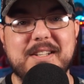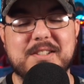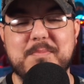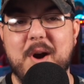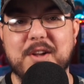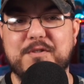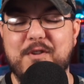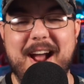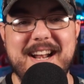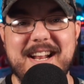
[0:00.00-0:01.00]
to tomorrow's
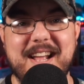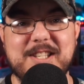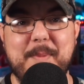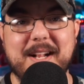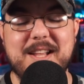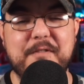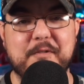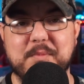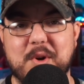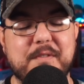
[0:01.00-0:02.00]
Friday Night SmackDown
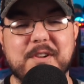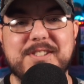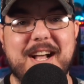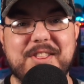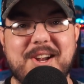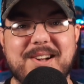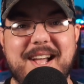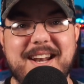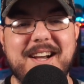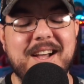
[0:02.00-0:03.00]
from Greenville, South
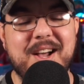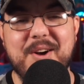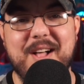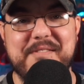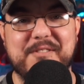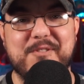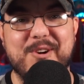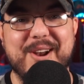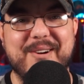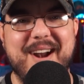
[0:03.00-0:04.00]
Carolina, we'll have it for
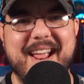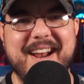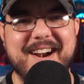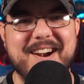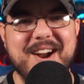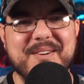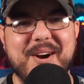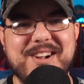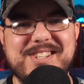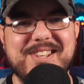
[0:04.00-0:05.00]
you right here.
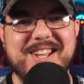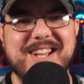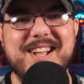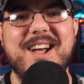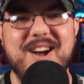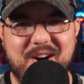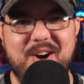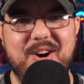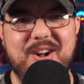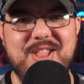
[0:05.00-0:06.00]
Wrestling
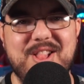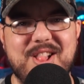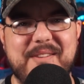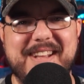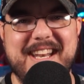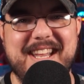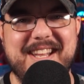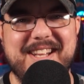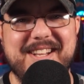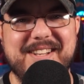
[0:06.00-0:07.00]

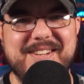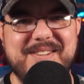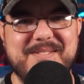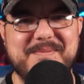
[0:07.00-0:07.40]
Unlimited.